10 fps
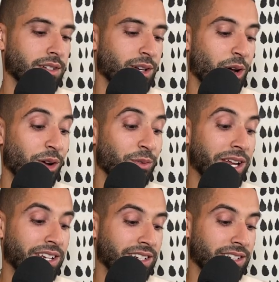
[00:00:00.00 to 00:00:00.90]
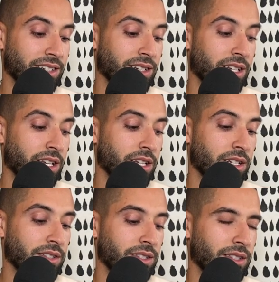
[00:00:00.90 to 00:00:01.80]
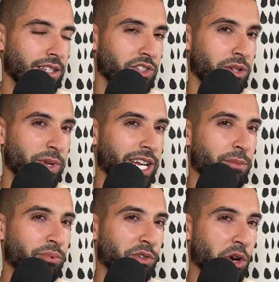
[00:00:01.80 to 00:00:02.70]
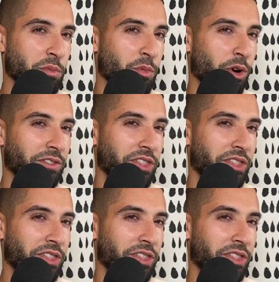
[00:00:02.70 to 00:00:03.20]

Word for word: Oh wait, you you're just, being a pro more of a